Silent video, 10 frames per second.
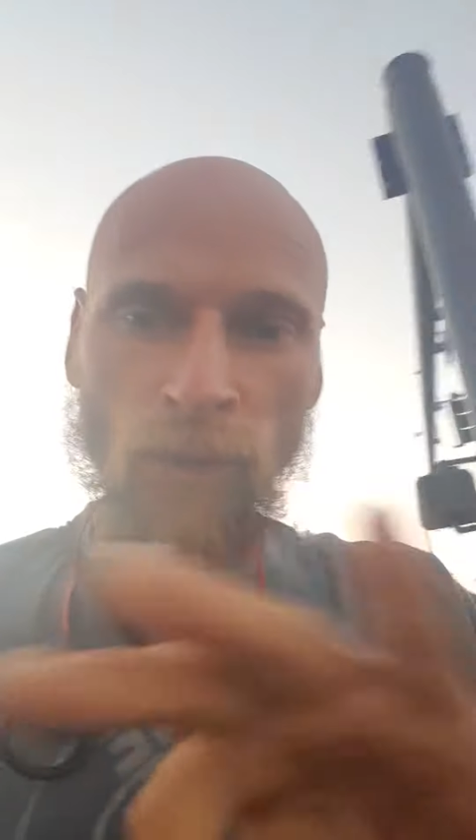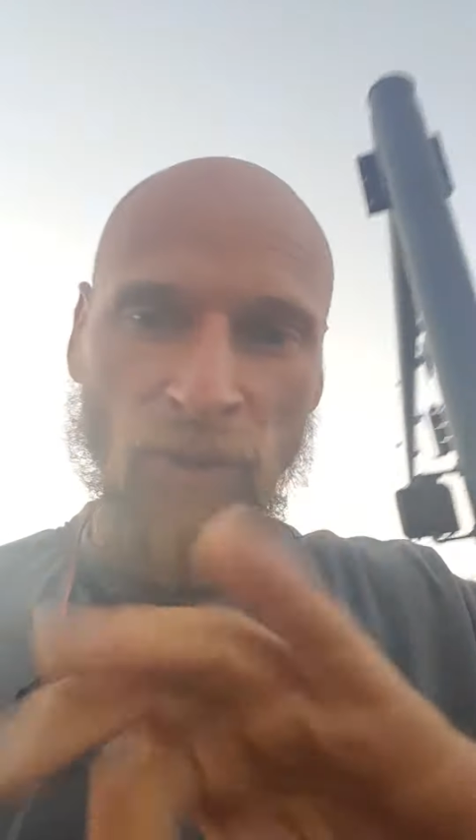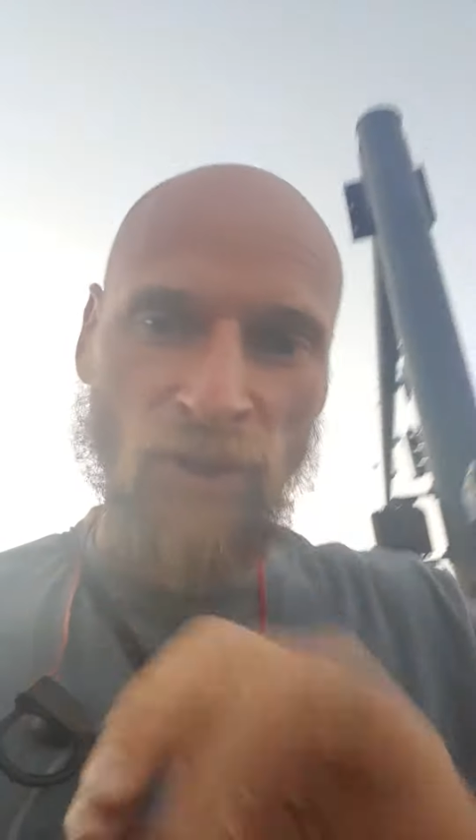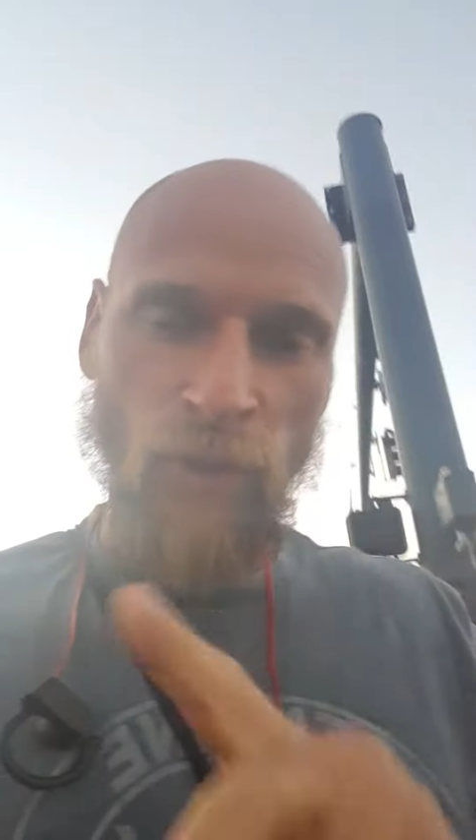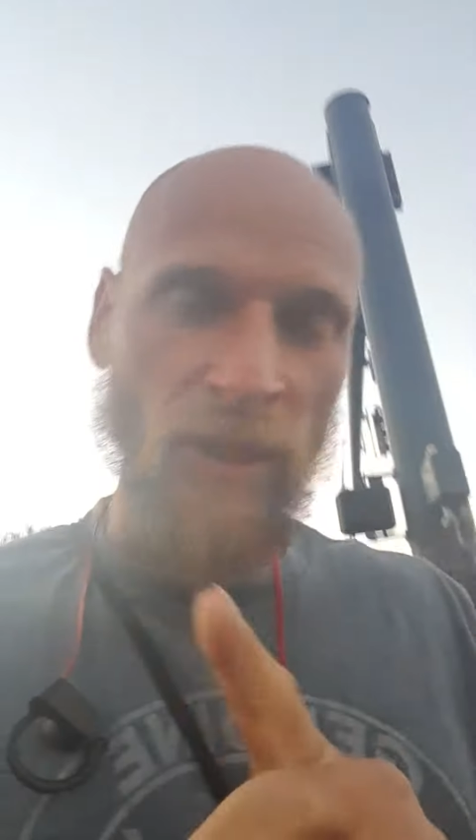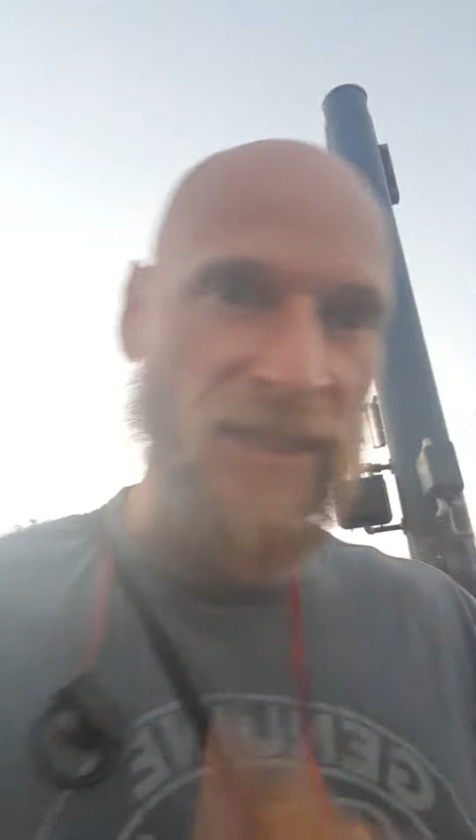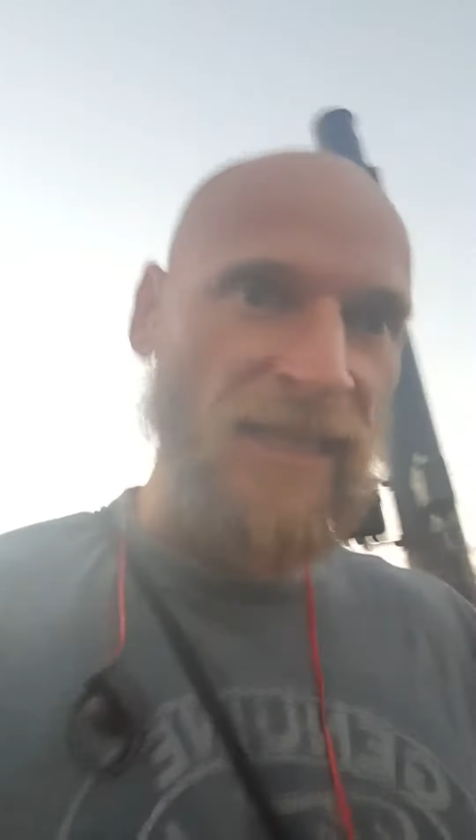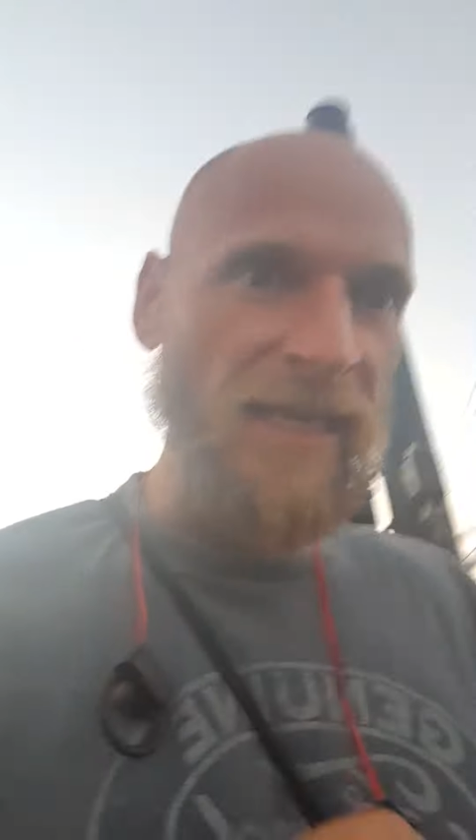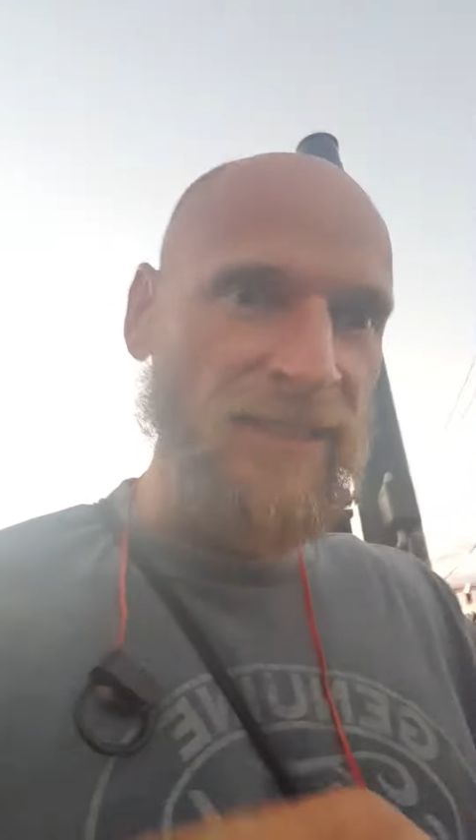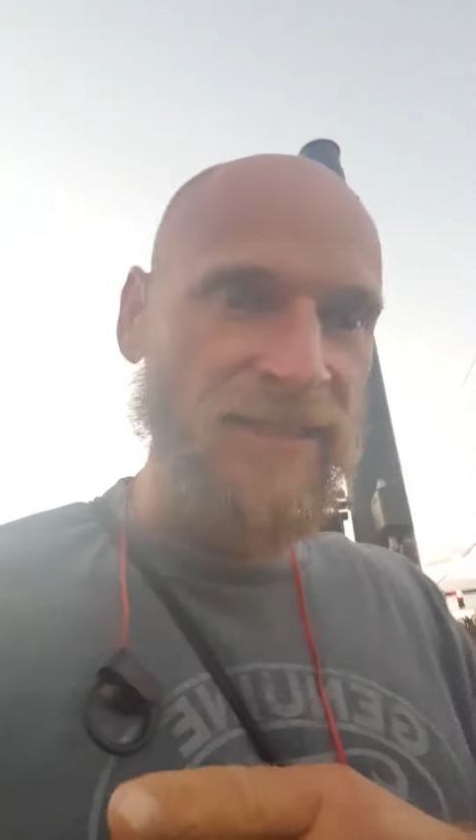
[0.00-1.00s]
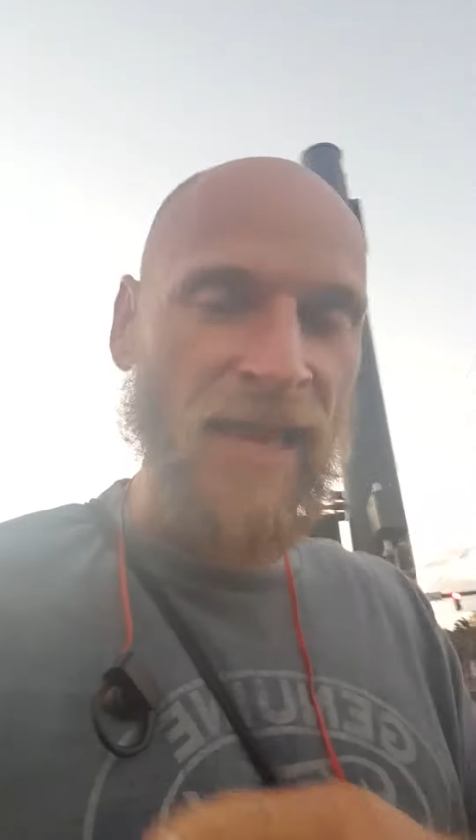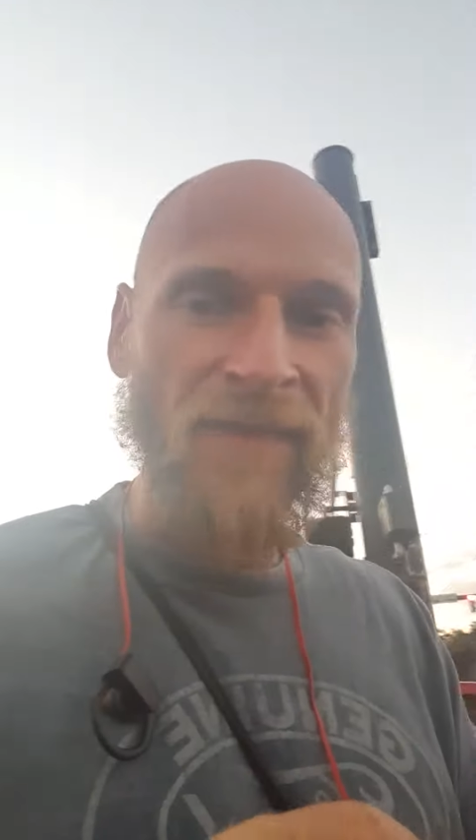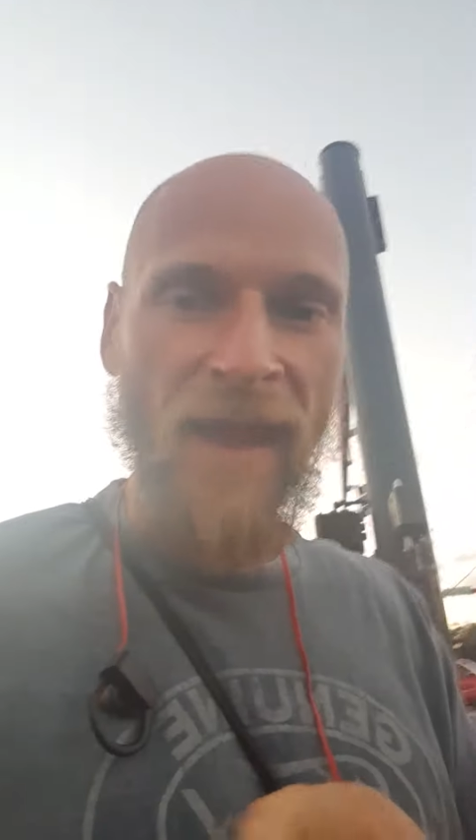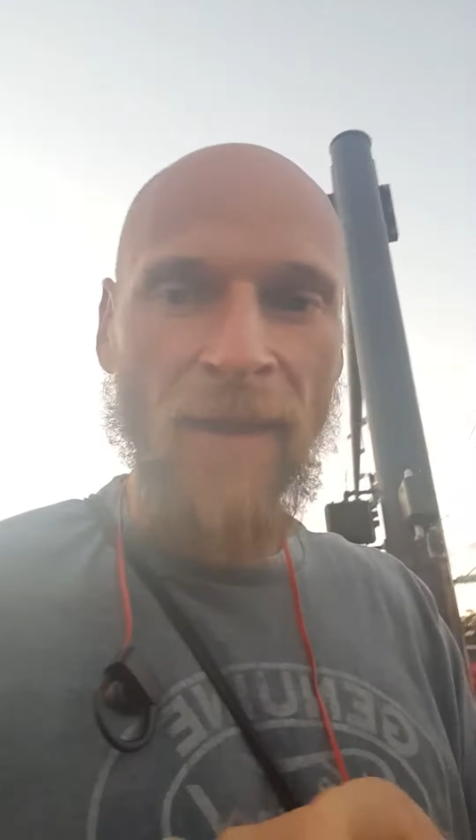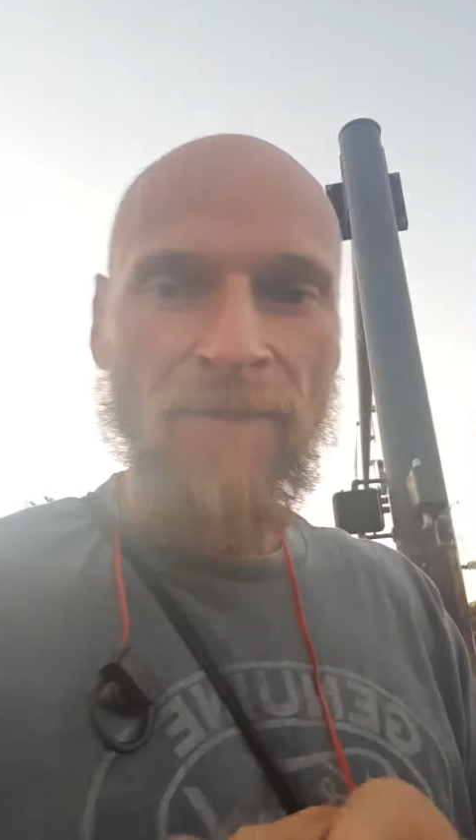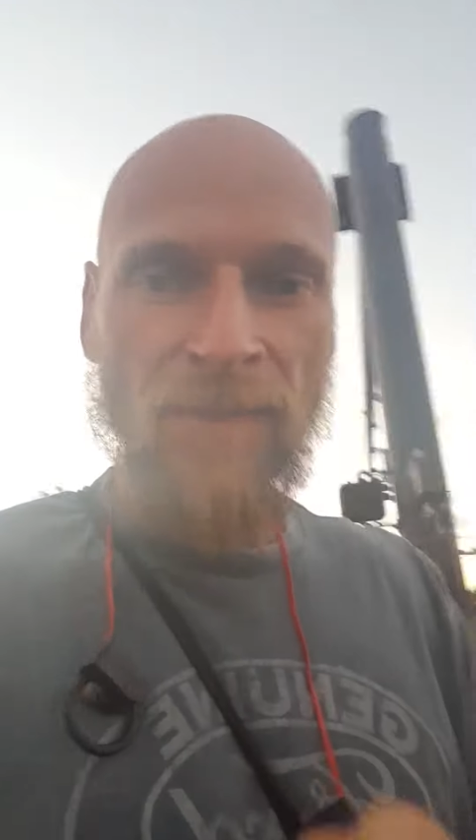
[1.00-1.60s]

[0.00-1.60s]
was twisted and said that